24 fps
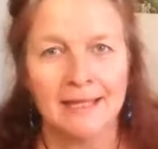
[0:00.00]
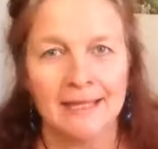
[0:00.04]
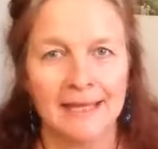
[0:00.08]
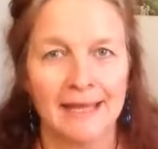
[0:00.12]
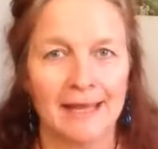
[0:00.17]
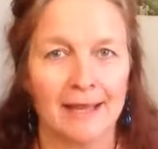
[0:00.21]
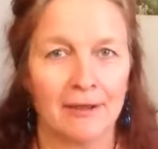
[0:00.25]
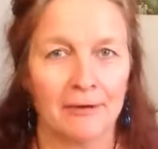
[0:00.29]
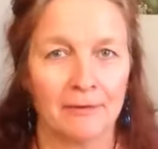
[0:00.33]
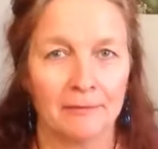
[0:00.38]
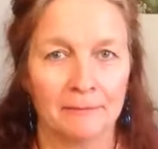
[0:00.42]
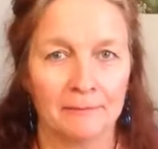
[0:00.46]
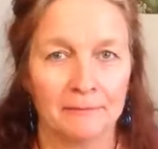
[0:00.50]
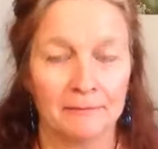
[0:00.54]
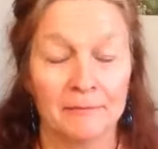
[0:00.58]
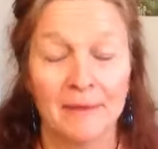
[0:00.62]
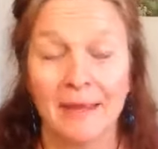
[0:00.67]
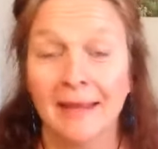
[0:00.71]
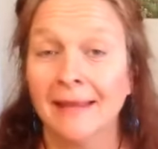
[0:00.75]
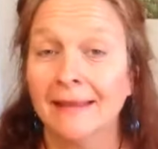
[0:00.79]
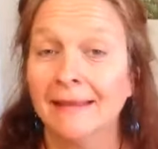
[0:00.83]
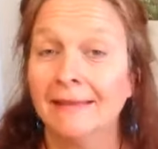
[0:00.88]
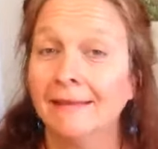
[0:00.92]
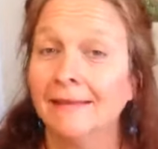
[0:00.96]
Now,
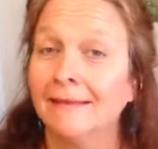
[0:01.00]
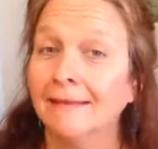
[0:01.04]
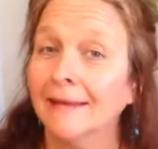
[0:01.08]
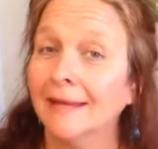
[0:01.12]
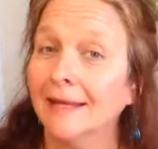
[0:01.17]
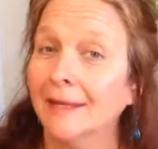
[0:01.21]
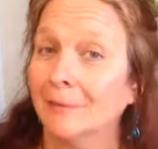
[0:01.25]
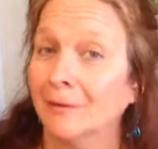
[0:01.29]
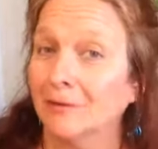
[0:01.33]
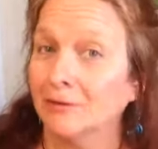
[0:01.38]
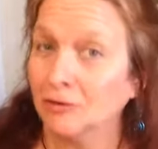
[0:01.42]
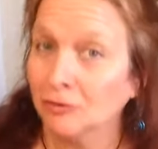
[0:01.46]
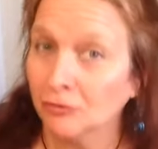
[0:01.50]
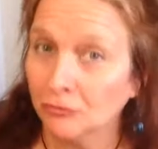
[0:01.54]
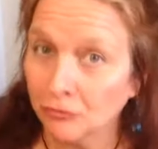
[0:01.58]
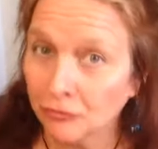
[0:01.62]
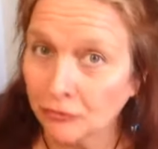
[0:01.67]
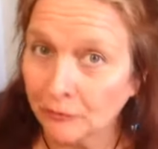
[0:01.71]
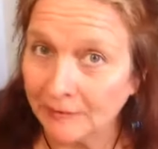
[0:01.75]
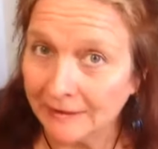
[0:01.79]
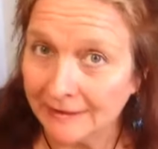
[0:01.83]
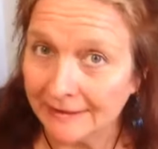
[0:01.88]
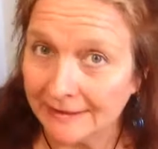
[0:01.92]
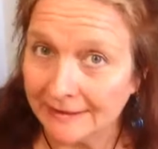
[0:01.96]
the thing about shoulder
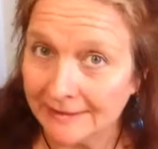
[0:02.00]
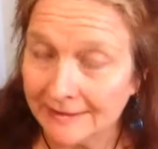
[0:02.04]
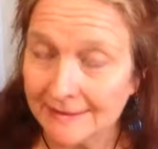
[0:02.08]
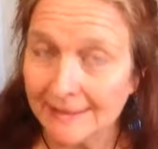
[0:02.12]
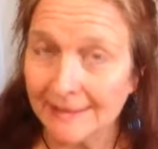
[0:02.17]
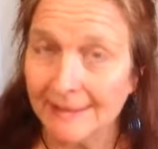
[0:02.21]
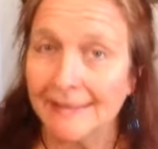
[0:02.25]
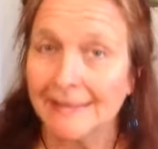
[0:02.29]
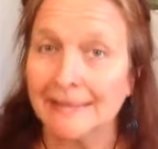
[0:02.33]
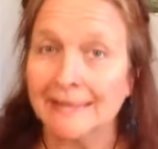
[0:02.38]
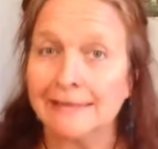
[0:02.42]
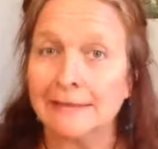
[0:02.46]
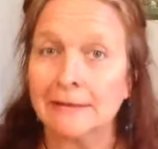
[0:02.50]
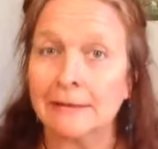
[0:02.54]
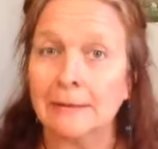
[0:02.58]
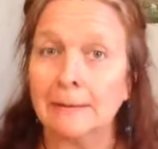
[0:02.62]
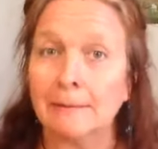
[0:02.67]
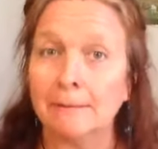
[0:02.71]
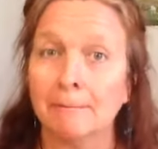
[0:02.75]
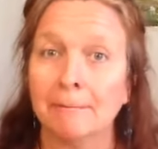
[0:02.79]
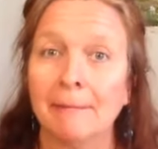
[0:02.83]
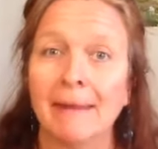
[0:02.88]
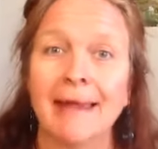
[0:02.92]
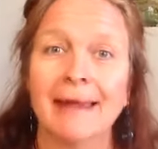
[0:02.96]
blades is
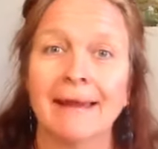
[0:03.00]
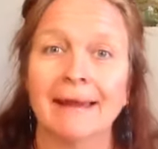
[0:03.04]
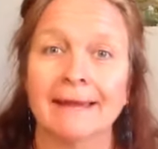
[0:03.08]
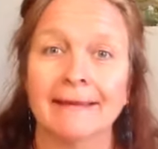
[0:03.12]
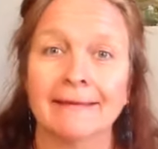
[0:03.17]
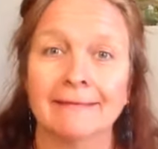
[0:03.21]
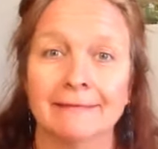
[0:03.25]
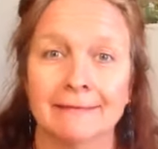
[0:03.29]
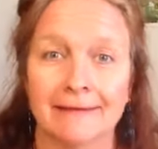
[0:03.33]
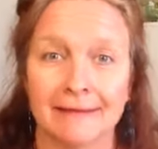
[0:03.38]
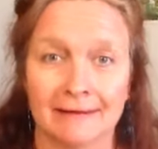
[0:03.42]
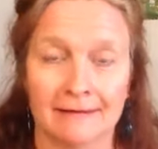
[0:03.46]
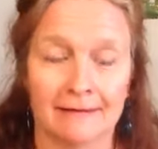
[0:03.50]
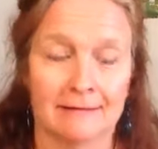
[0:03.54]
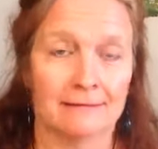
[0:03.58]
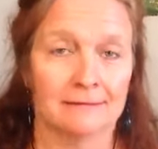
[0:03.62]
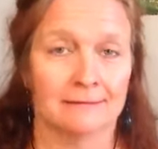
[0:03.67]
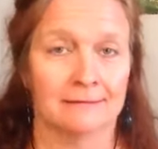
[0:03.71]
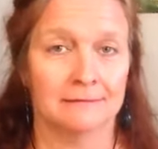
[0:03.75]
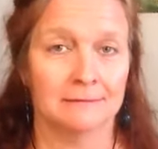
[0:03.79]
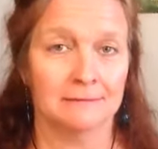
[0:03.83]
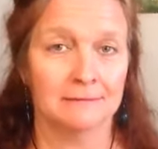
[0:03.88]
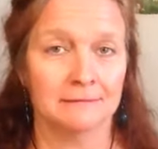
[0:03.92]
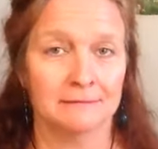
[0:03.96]
they're back there.
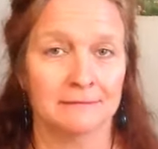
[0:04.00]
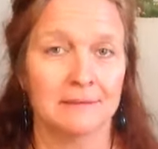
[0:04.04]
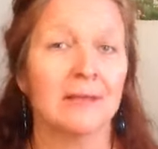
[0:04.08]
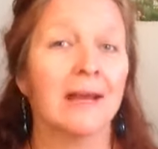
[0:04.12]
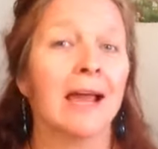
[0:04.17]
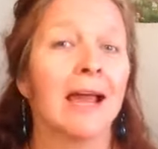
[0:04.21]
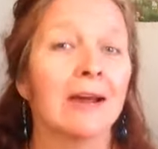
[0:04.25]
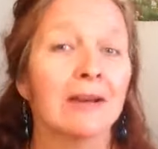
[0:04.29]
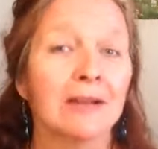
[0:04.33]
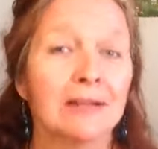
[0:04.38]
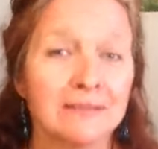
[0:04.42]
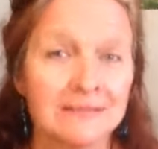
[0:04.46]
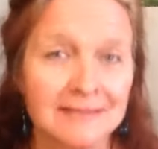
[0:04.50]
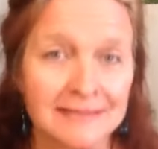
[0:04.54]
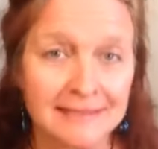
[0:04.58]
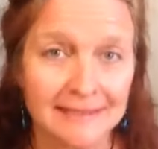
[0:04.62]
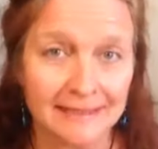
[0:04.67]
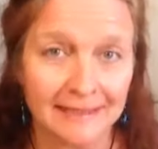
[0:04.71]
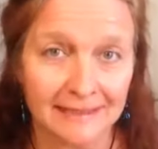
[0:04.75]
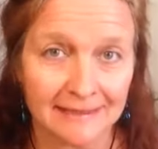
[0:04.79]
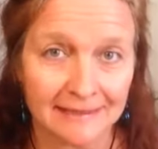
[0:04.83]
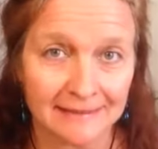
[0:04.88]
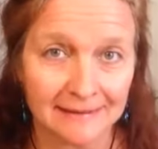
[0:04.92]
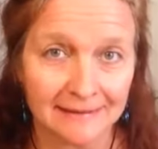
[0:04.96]
They're out of
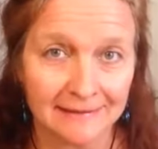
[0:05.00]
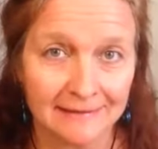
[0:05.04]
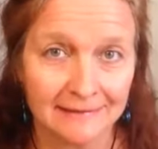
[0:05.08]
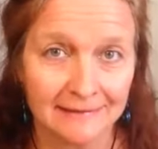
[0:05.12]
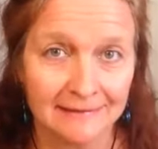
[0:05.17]
sight.